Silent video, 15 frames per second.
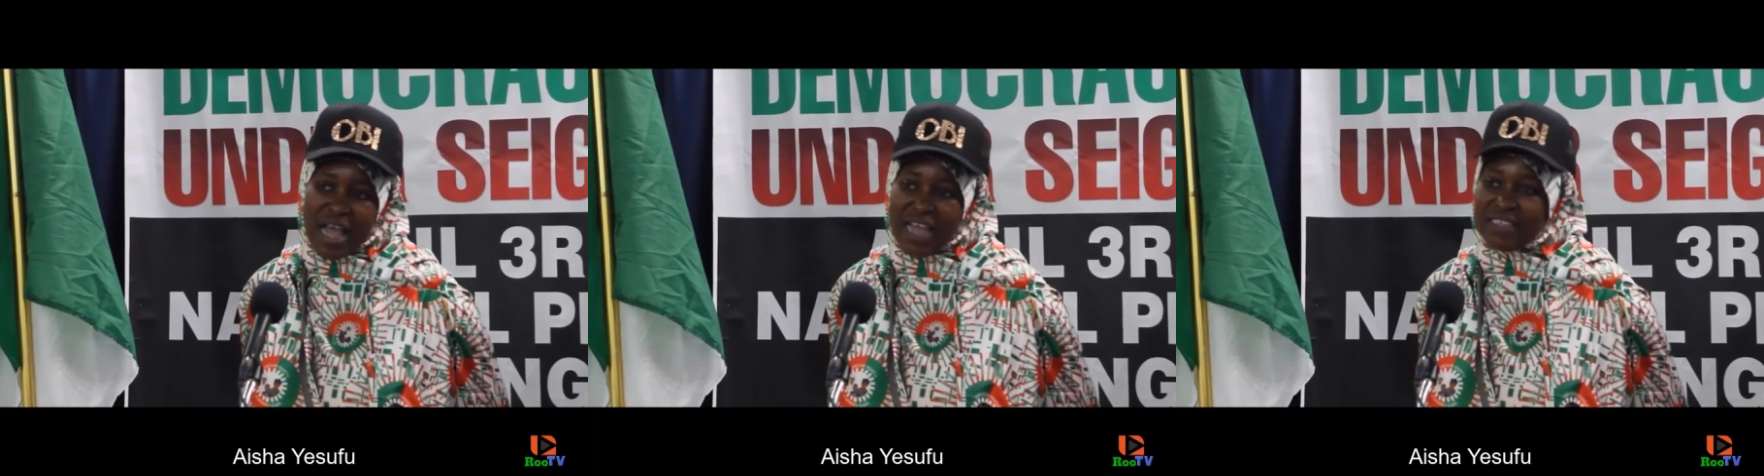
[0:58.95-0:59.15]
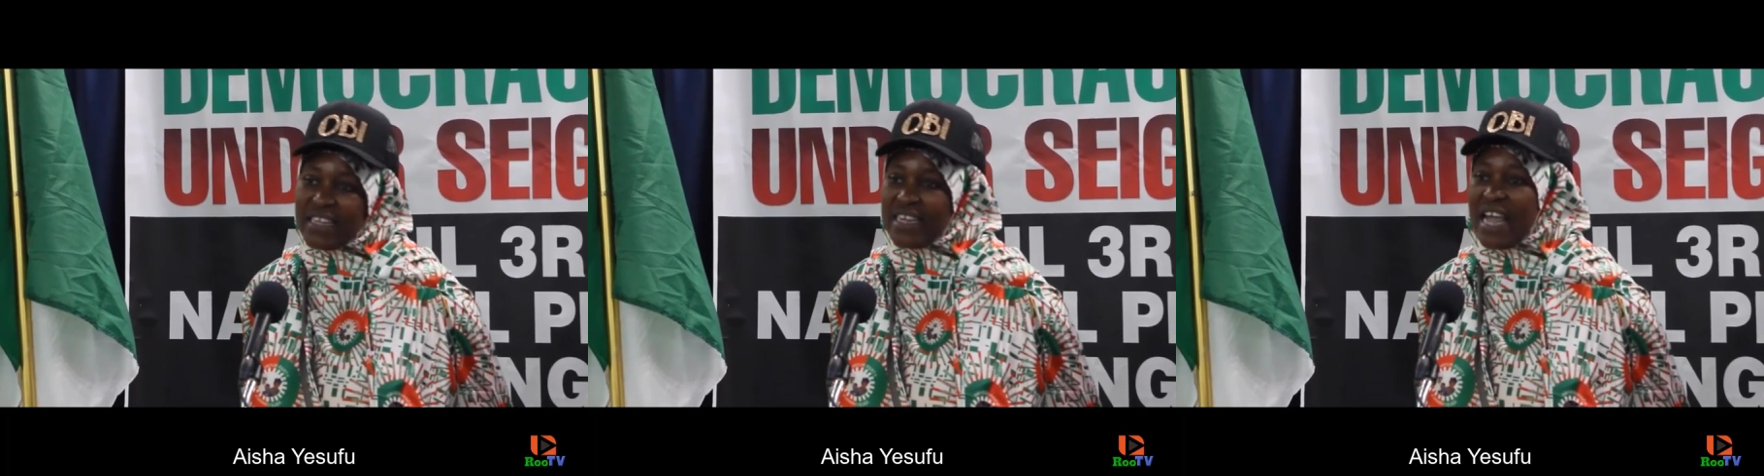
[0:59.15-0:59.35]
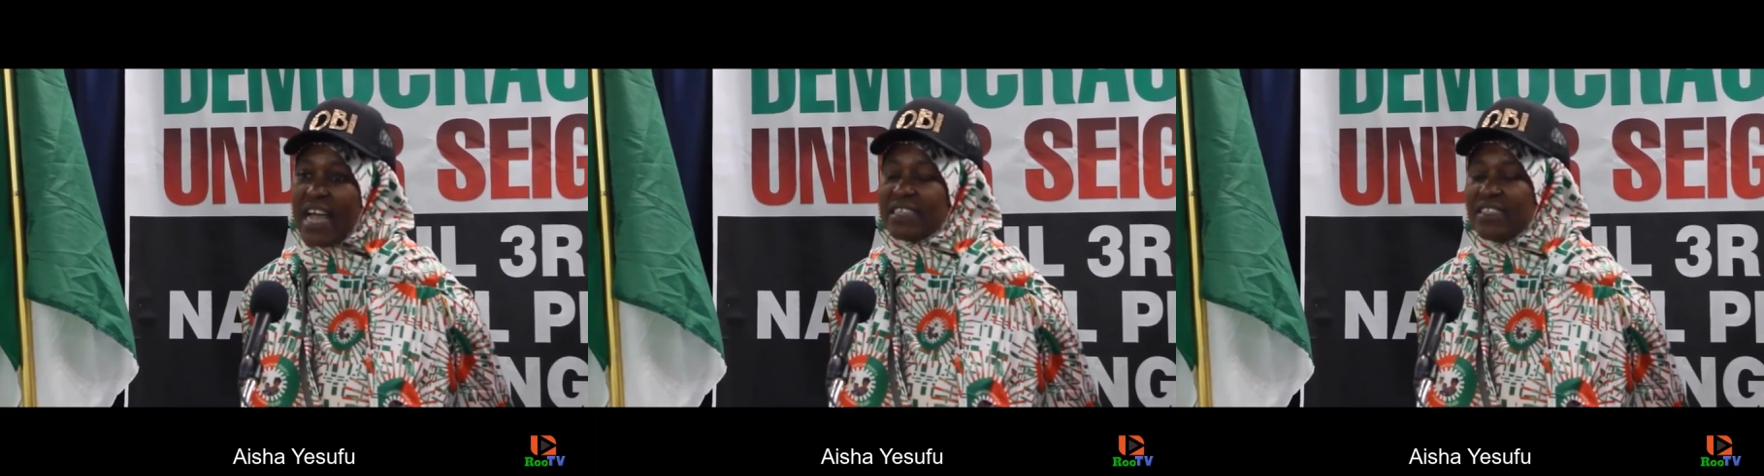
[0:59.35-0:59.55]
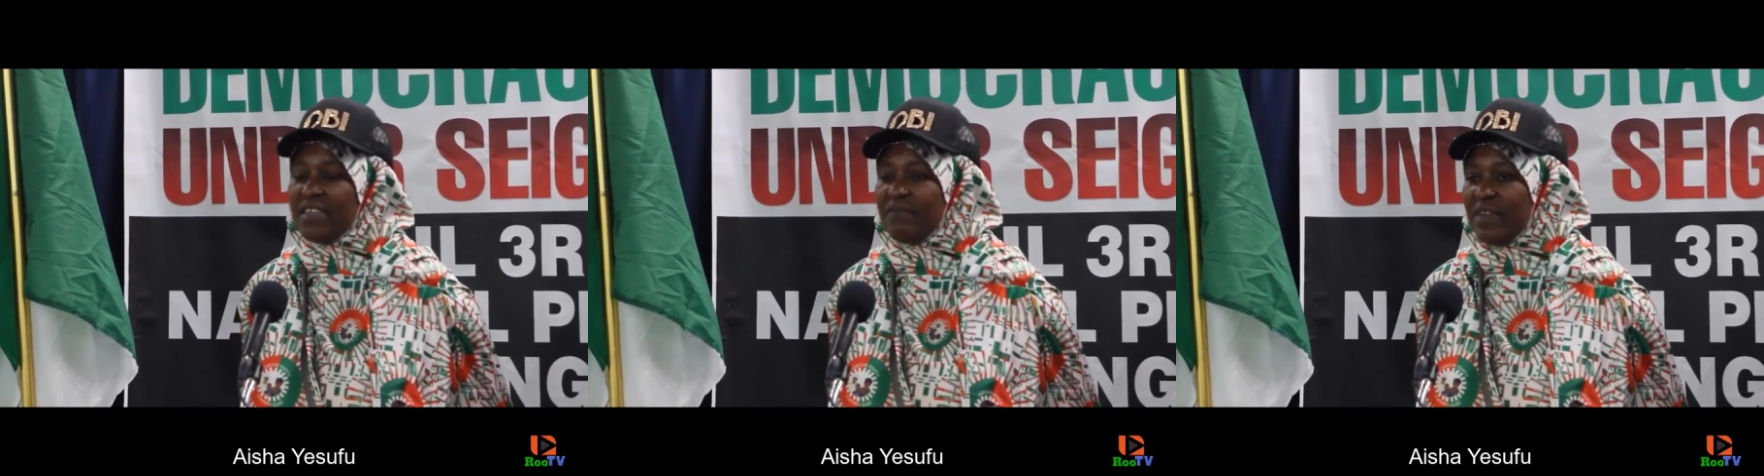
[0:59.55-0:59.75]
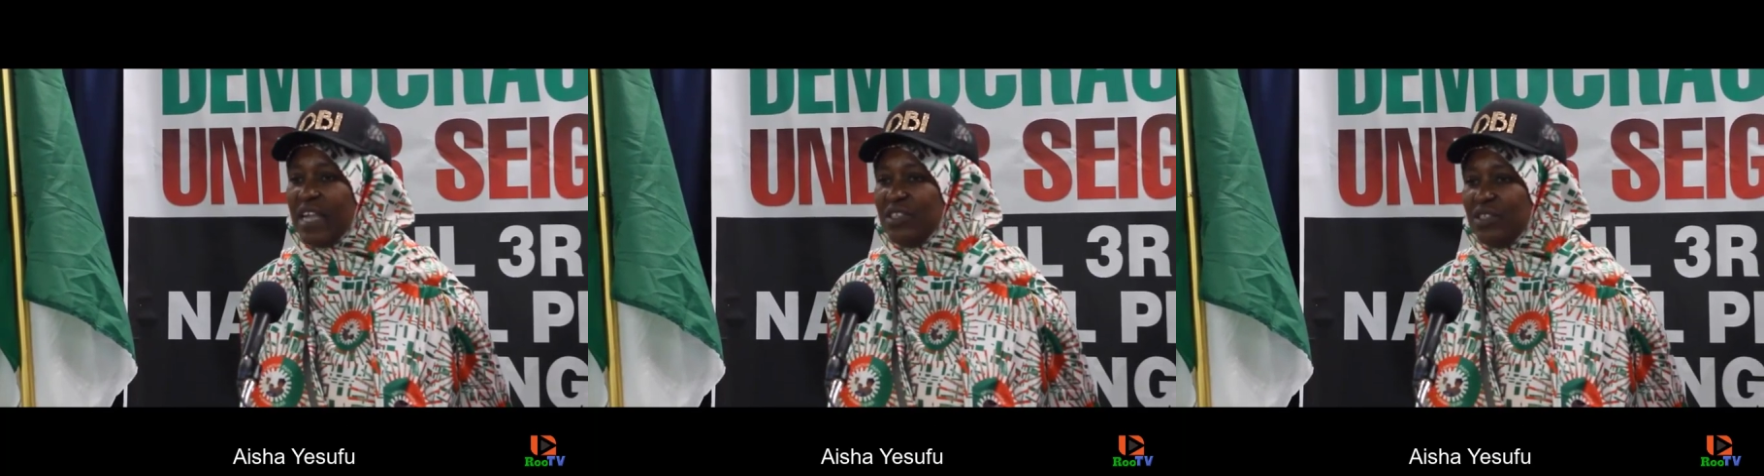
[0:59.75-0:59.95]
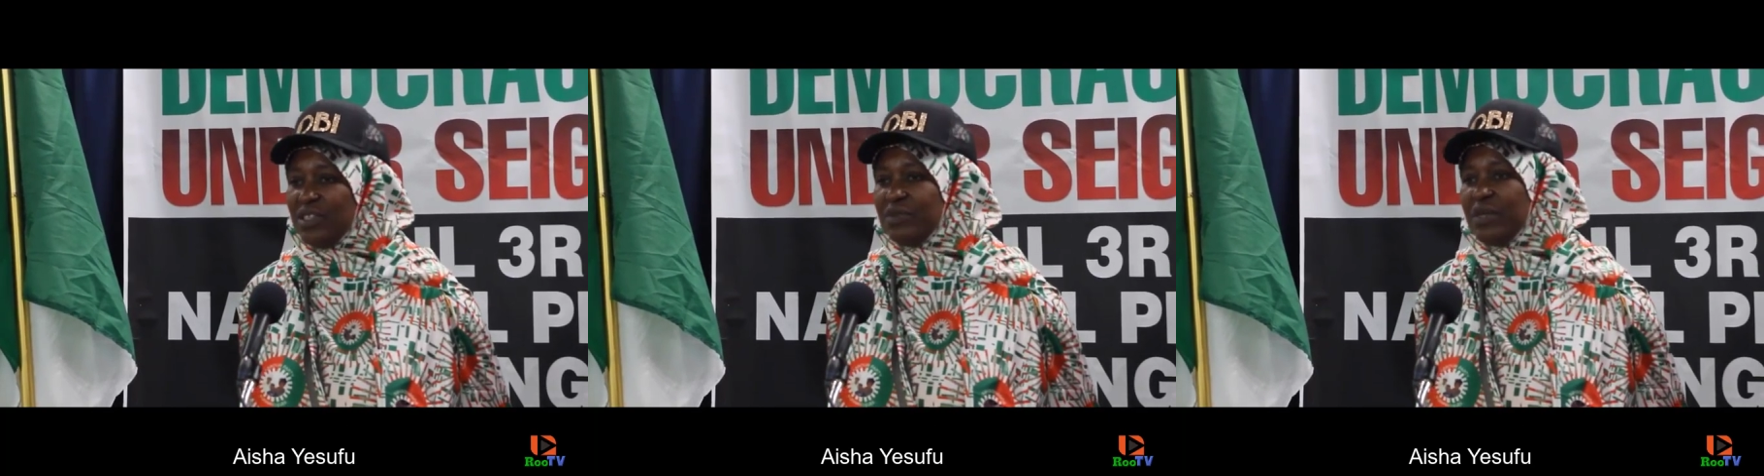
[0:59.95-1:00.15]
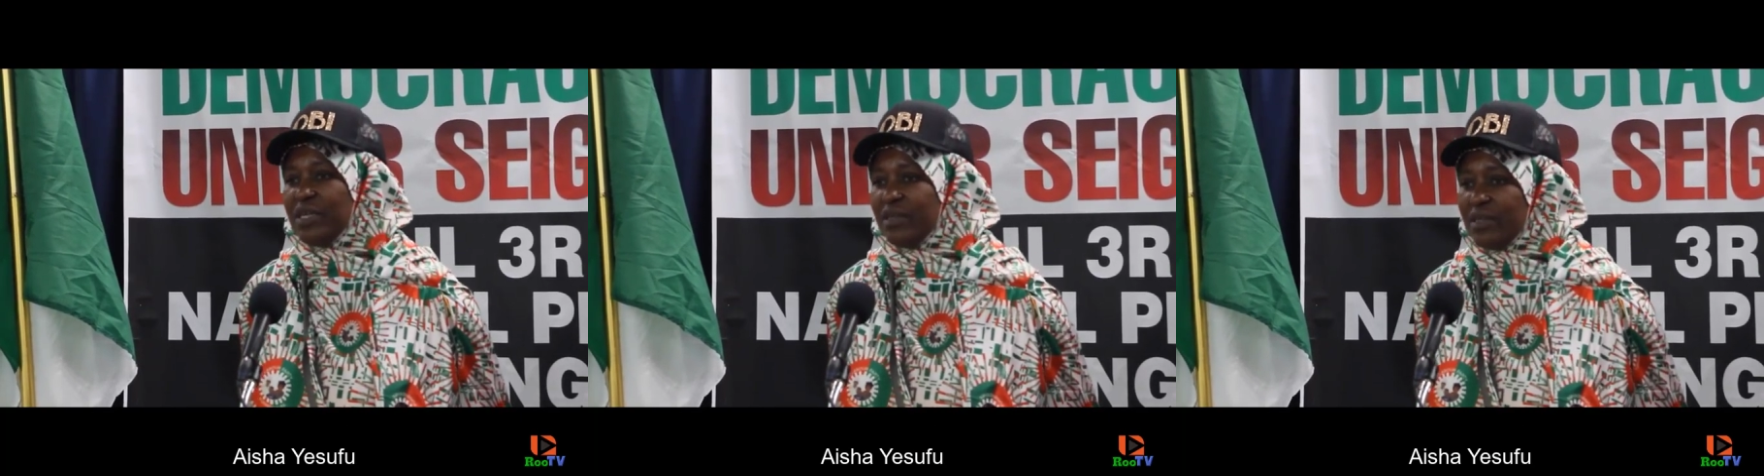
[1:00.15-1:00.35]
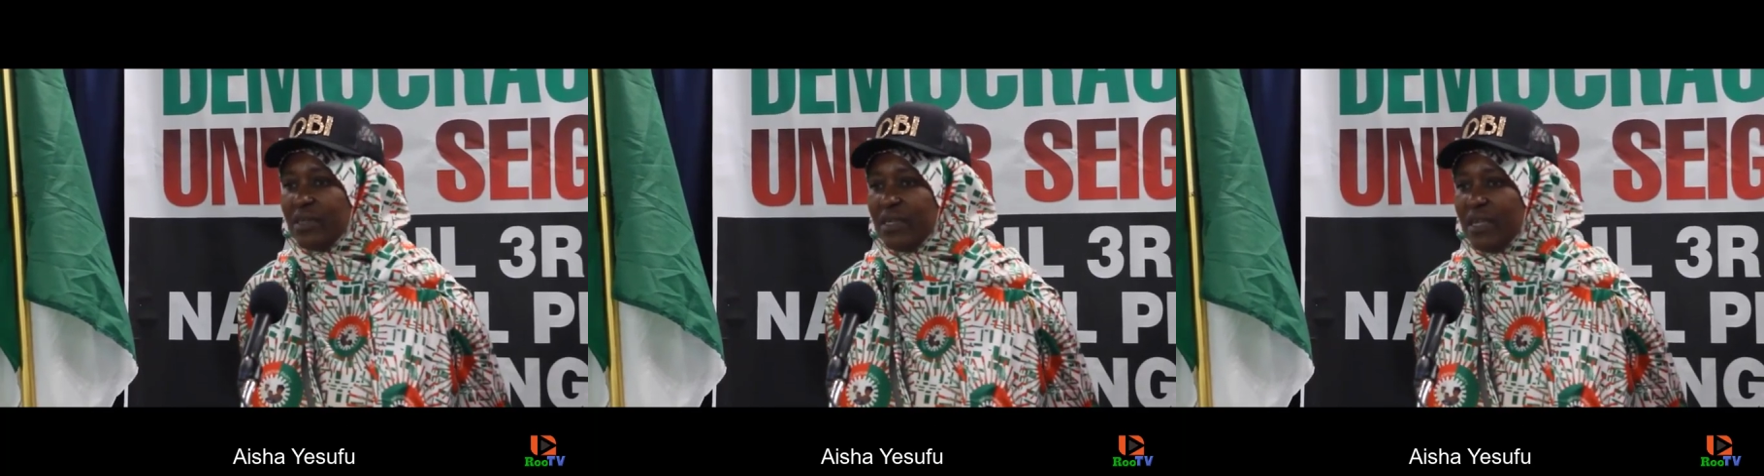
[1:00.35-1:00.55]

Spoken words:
as an active Nigerian,